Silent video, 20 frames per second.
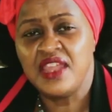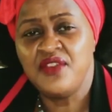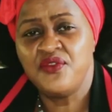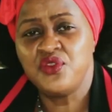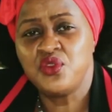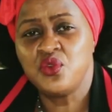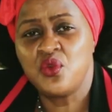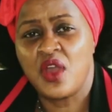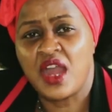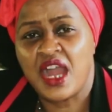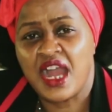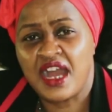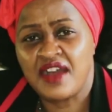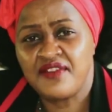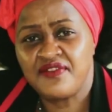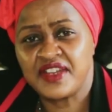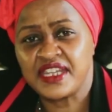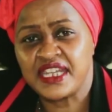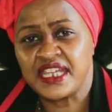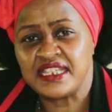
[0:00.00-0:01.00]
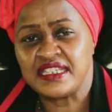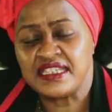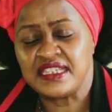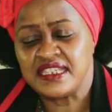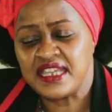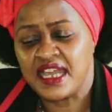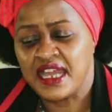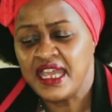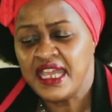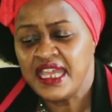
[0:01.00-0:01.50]
If you have an
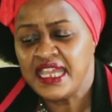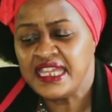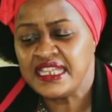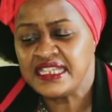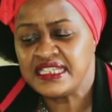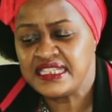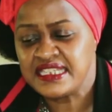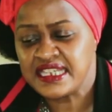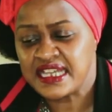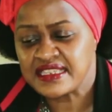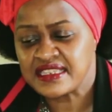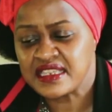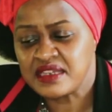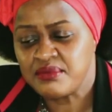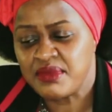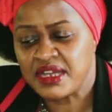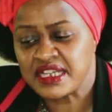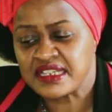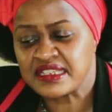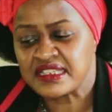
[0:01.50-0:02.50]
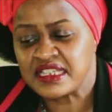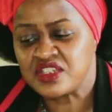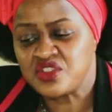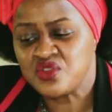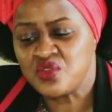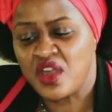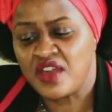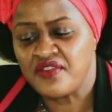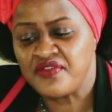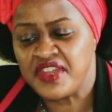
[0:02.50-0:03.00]
idea, it doesn't matter
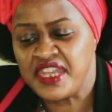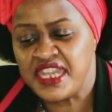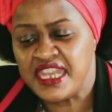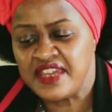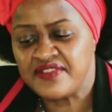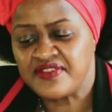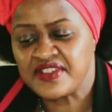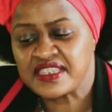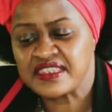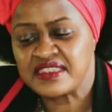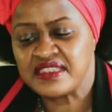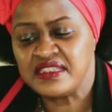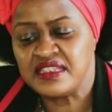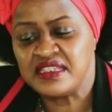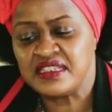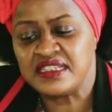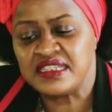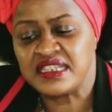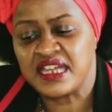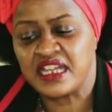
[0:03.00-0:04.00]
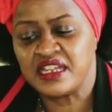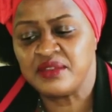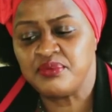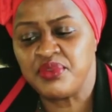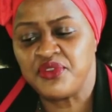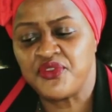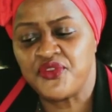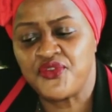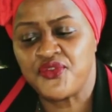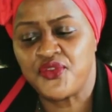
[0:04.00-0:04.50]
that you have never seen it
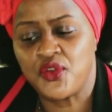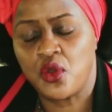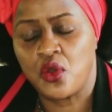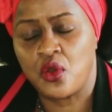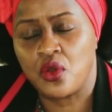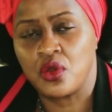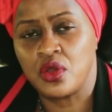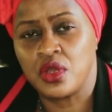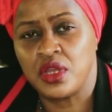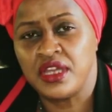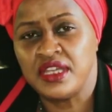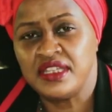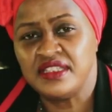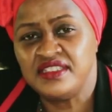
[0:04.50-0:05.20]
done before.